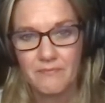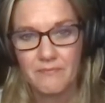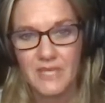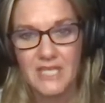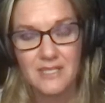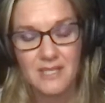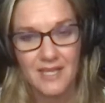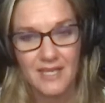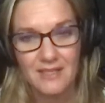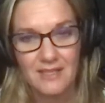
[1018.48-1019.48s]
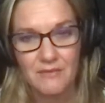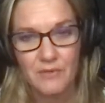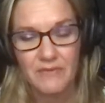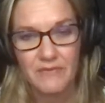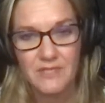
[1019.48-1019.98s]
because I like that
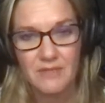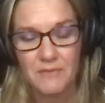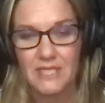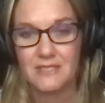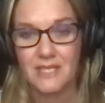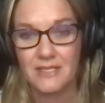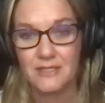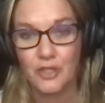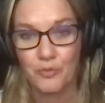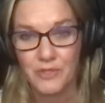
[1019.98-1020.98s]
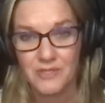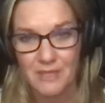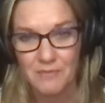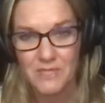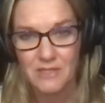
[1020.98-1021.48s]
with somebody's like so
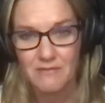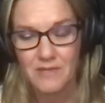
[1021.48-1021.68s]
perceptive.